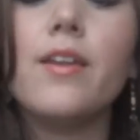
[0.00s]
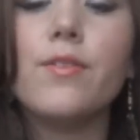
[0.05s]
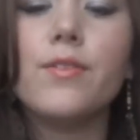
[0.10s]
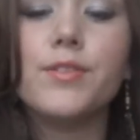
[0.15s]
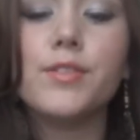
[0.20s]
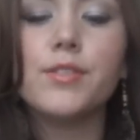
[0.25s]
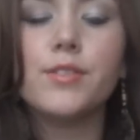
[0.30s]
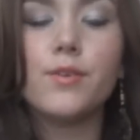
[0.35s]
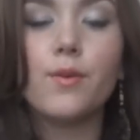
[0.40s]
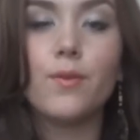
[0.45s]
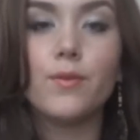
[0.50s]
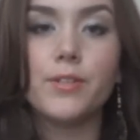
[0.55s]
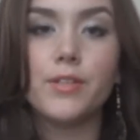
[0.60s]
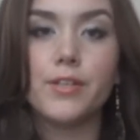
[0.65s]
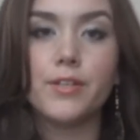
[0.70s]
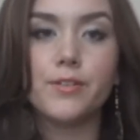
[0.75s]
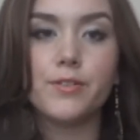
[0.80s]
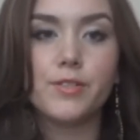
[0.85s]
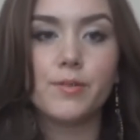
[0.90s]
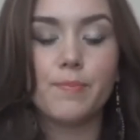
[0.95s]
know this is old
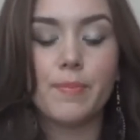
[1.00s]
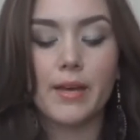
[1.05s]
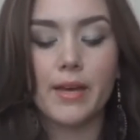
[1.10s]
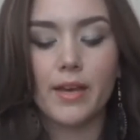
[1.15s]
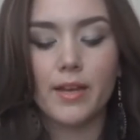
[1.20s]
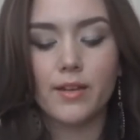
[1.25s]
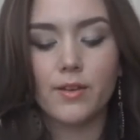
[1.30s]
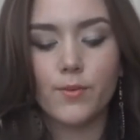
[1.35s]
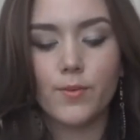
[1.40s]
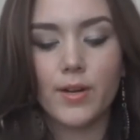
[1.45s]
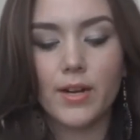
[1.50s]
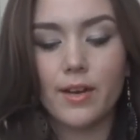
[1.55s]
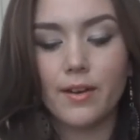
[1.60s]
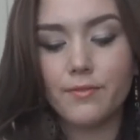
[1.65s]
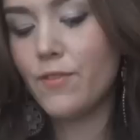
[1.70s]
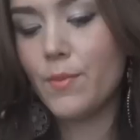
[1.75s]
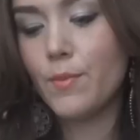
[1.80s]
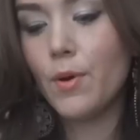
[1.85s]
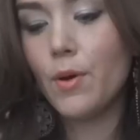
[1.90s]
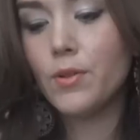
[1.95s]
news, but whatever.
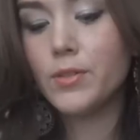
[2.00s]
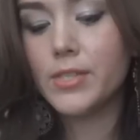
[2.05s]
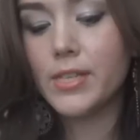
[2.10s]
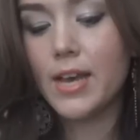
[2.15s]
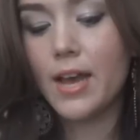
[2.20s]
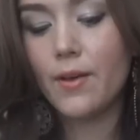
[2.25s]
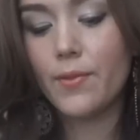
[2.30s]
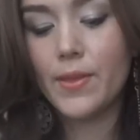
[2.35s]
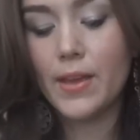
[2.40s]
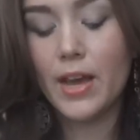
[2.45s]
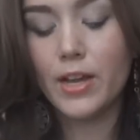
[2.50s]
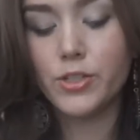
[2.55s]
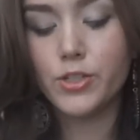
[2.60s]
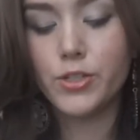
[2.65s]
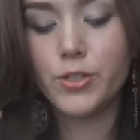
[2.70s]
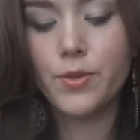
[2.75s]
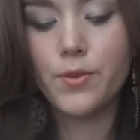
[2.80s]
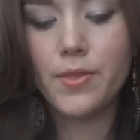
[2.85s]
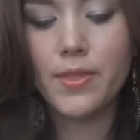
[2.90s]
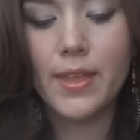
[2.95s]
From Ulta, I only got
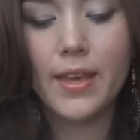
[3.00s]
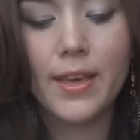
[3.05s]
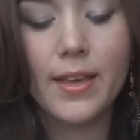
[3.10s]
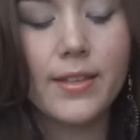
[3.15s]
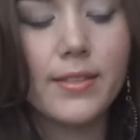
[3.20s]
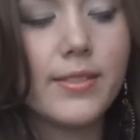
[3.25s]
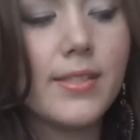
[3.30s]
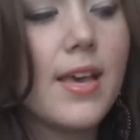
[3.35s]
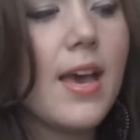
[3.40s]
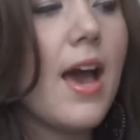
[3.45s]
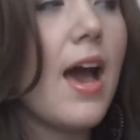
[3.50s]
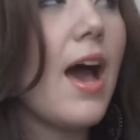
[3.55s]
two things.